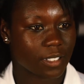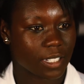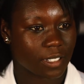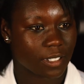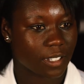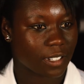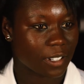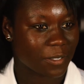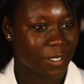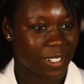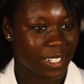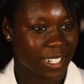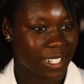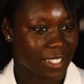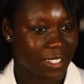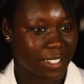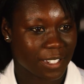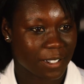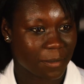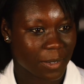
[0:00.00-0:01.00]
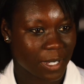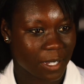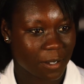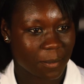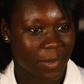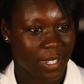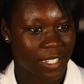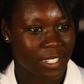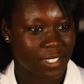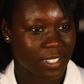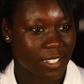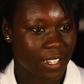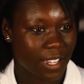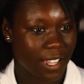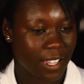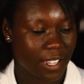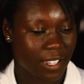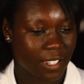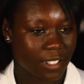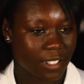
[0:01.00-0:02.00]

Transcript: Like, not every day is going to be your best day,